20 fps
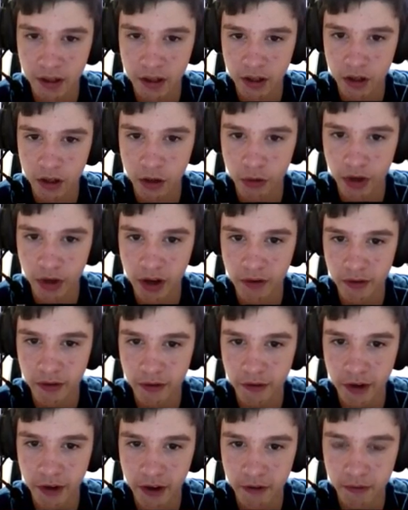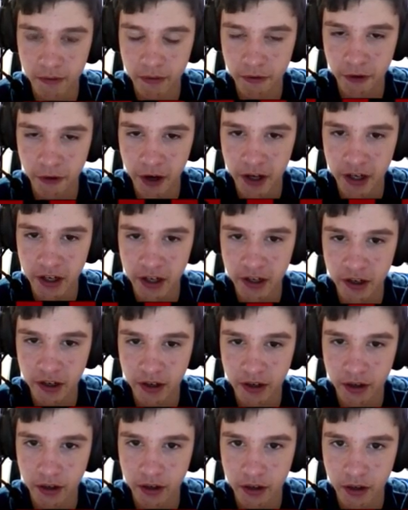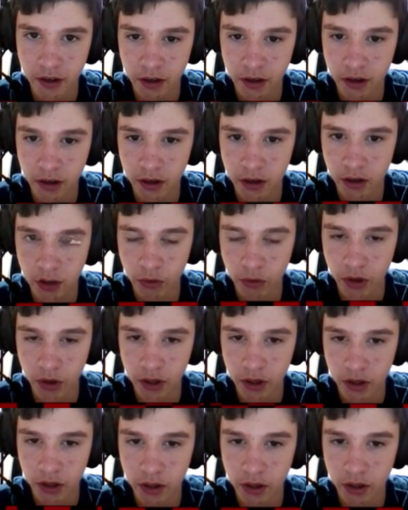Are we gonna have to fight Freddy? What?